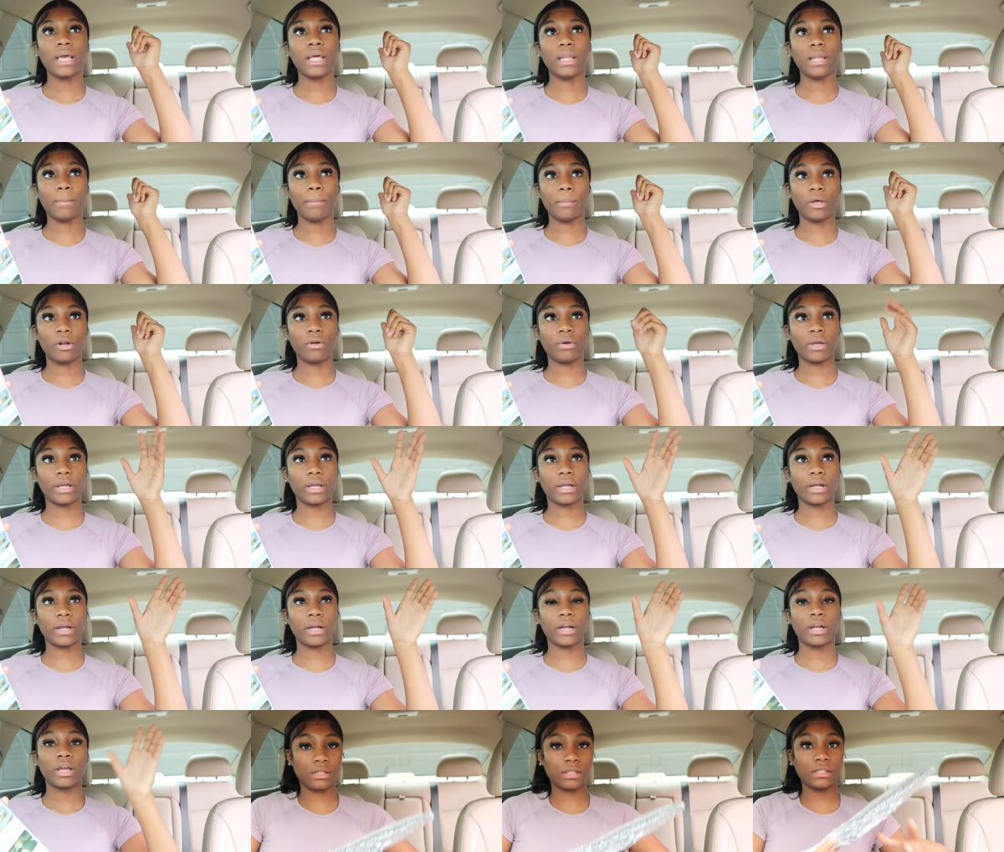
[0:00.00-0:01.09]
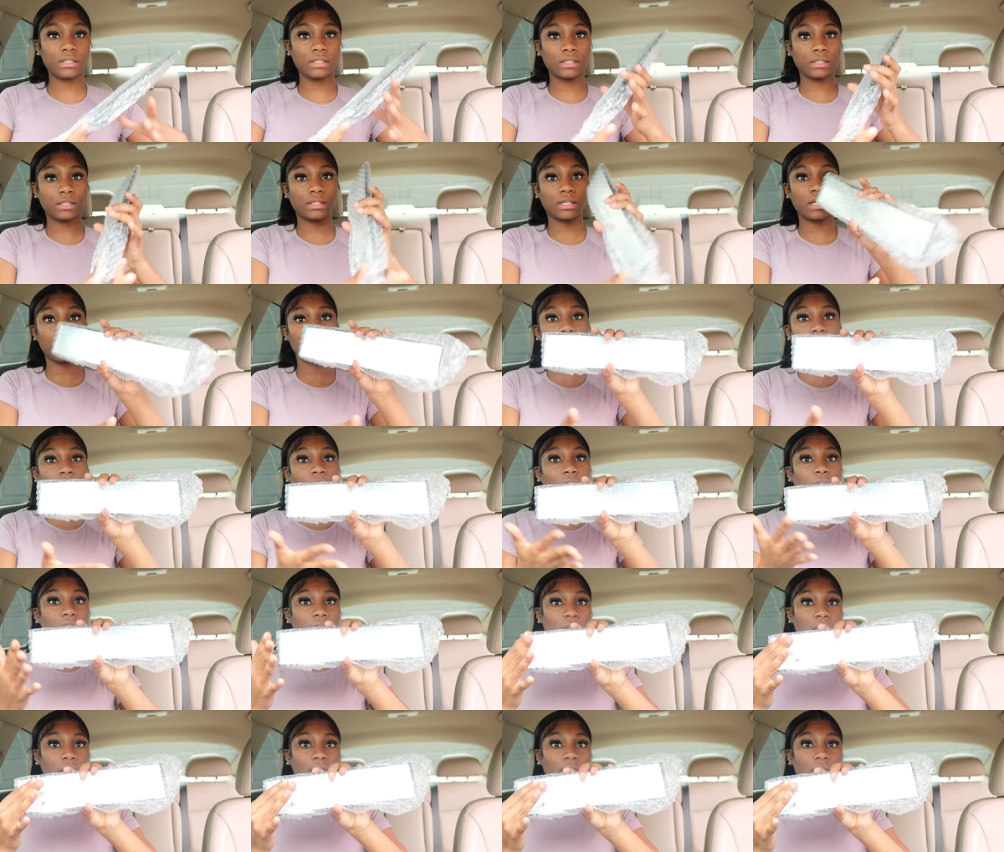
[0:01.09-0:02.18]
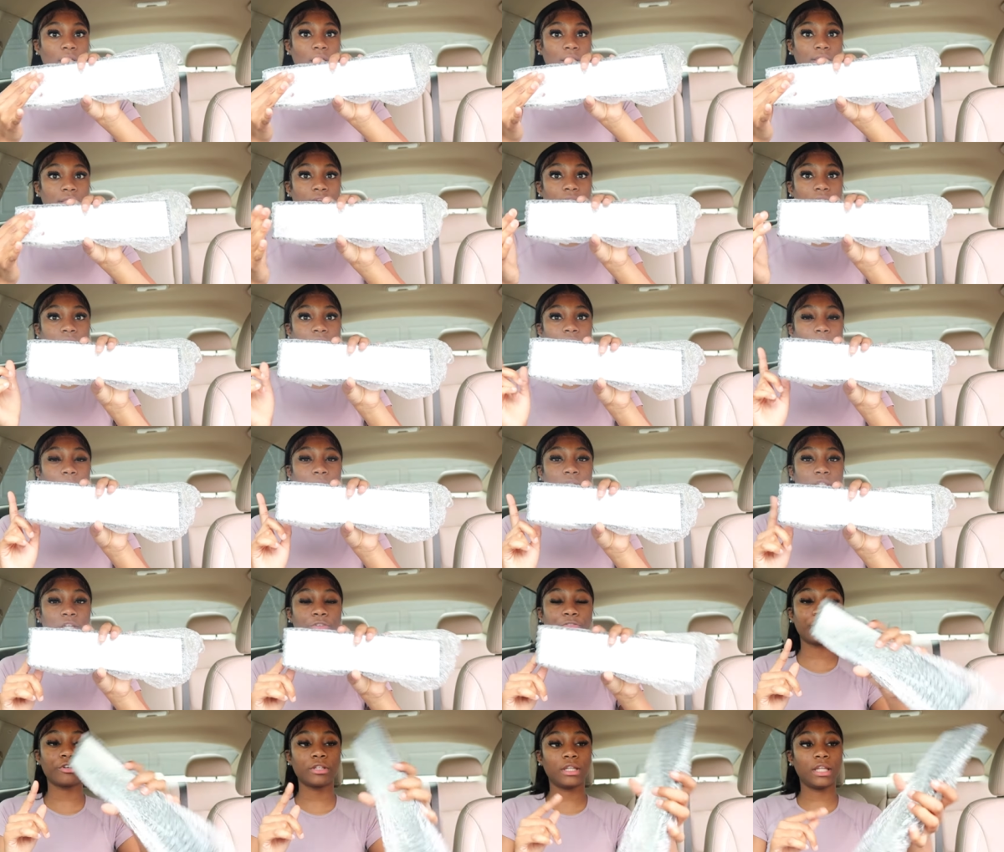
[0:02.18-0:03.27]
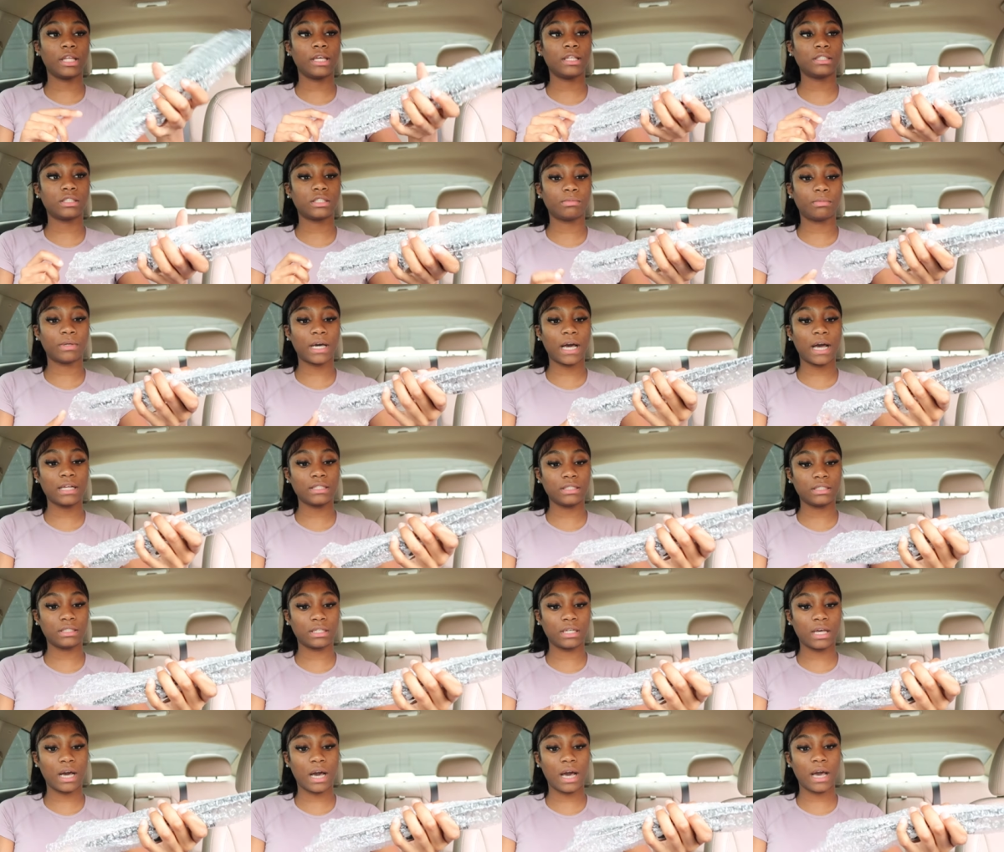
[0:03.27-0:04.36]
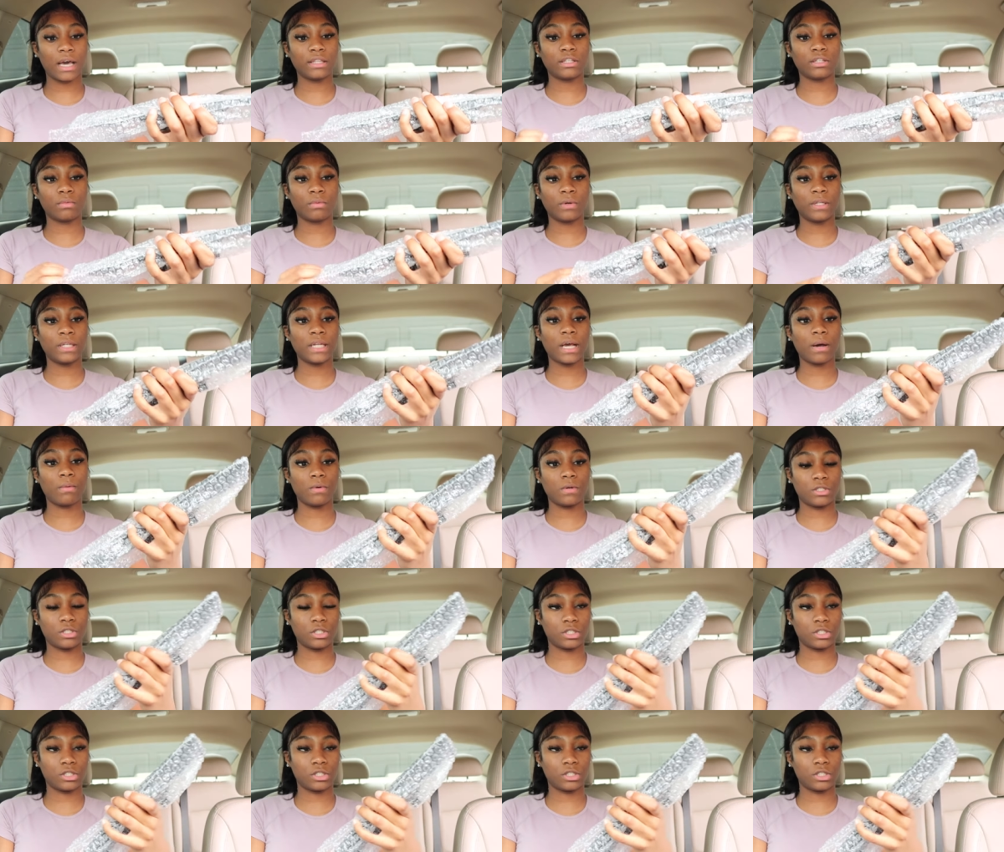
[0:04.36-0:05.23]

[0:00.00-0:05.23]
in the middle here this is it right here i think there were different lengths but i just got the one that was